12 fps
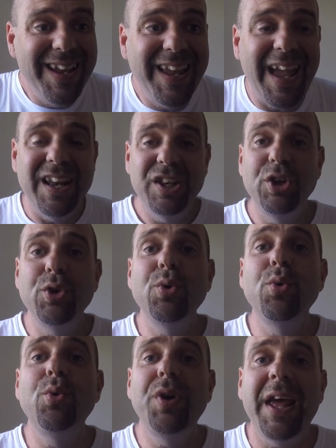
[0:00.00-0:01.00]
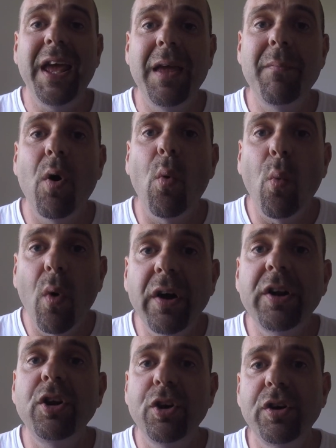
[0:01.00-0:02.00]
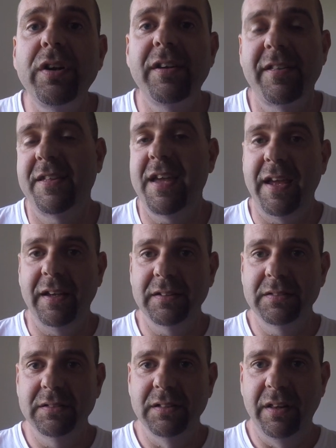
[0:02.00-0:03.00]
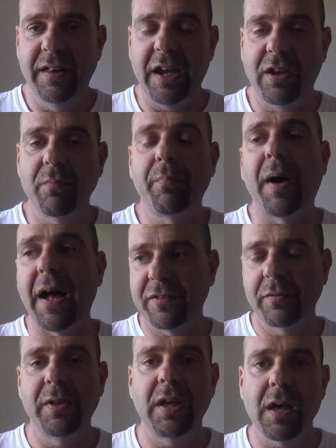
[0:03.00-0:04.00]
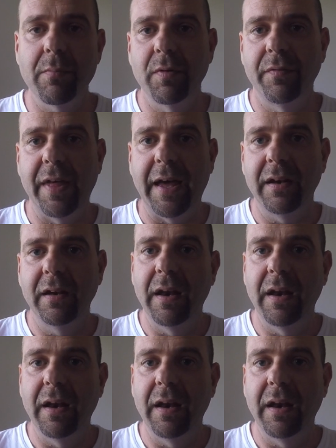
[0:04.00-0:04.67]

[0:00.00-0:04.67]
Can you name one good thing that could possibly come of that?